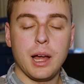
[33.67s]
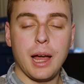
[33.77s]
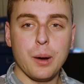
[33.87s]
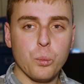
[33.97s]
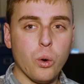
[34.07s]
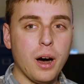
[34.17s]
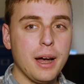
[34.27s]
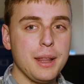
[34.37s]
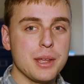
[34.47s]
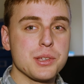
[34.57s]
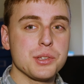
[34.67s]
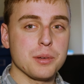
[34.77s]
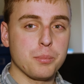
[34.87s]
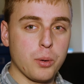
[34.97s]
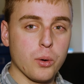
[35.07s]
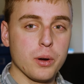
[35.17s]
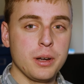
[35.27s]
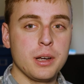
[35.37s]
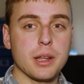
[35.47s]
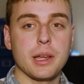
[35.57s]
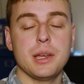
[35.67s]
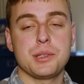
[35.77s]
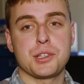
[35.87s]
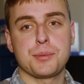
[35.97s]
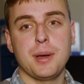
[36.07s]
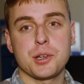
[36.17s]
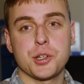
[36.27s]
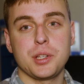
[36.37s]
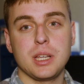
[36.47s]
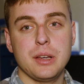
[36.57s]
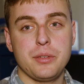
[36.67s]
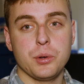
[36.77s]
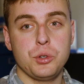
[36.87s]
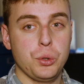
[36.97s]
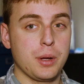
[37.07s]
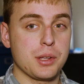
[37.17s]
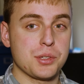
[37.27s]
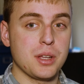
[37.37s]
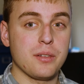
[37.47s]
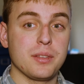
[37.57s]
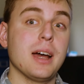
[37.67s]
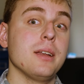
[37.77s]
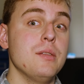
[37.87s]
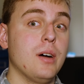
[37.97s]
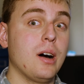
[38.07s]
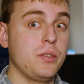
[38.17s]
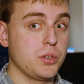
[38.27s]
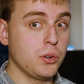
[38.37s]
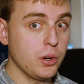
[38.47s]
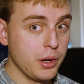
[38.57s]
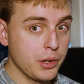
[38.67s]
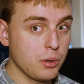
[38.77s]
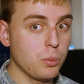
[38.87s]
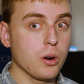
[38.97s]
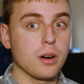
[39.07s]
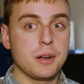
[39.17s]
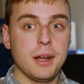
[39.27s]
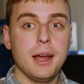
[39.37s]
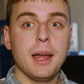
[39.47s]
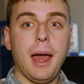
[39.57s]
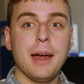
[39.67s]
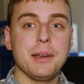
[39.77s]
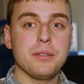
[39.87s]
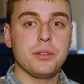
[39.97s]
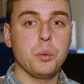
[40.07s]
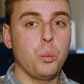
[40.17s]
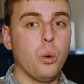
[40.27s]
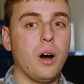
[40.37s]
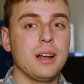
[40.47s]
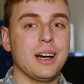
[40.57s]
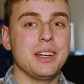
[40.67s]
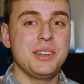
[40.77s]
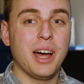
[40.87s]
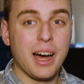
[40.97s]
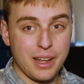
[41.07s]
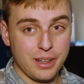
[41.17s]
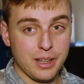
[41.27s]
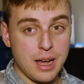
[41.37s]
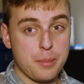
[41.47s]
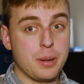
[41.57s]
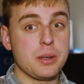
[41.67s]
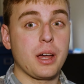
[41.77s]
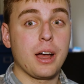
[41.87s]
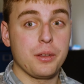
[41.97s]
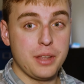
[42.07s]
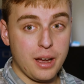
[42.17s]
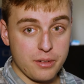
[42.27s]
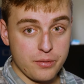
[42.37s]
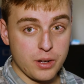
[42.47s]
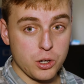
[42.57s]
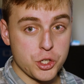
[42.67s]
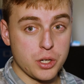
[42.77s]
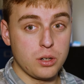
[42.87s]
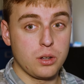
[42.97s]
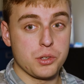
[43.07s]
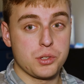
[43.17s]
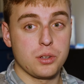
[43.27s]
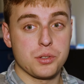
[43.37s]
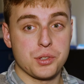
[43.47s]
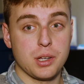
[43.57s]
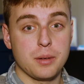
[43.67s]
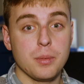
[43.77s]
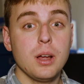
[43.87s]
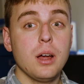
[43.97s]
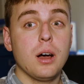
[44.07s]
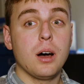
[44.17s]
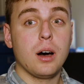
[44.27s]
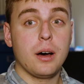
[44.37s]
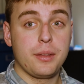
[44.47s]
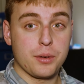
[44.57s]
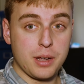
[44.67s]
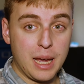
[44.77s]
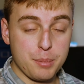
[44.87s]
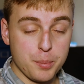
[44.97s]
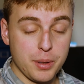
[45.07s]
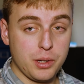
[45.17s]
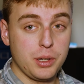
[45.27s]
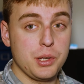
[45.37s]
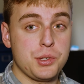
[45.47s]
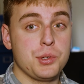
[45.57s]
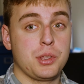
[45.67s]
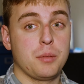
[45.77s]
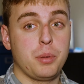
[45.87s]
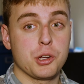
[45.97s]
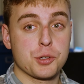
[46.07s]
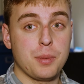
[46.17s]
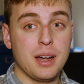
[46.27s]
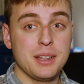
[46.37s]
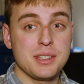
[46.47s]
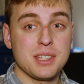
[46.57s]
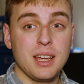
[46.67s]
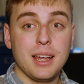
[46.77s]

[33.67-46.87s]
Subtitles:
And why this is important is especially if you're doing stuff that involves audio work, and if you want a dial up, a dial down function, and also some other capabilities using the push buttons.